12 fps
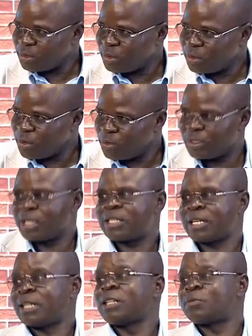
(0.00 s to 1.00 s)
of the
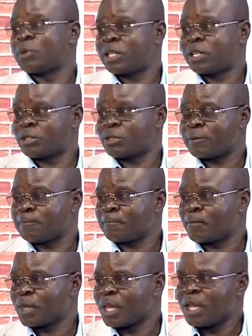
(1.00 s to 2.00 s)
child's potential.
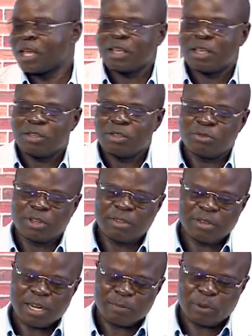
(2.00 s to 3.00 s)
You've
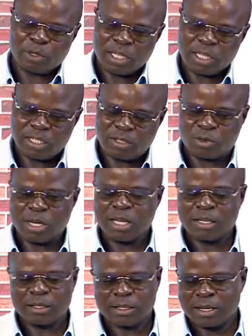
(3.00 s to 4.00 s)
given a project today.
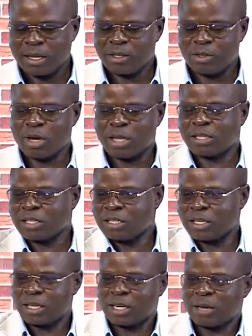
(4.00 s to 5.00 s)
You're
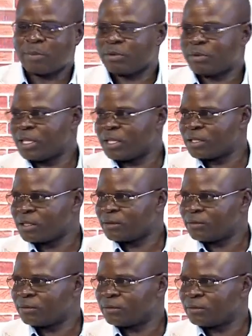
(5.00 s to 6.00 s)
assessing a number of things.
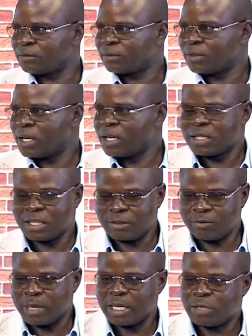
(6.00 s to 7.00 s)

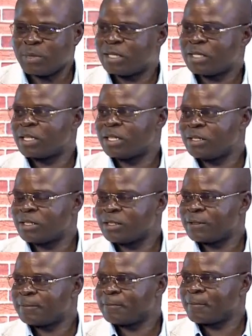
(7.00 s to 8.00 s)
Self-management skills,
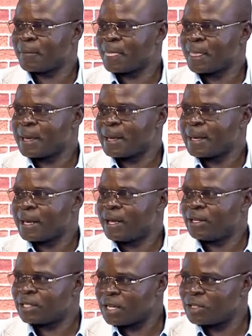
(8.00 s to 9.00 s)

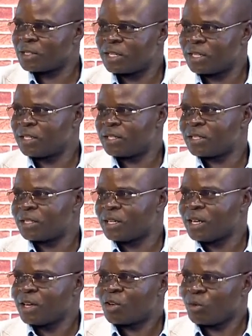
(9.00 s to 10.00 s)
research skills,
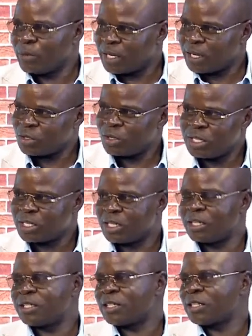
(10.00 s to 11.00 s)
communication
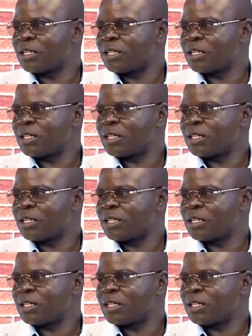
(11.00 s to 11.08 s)
skills,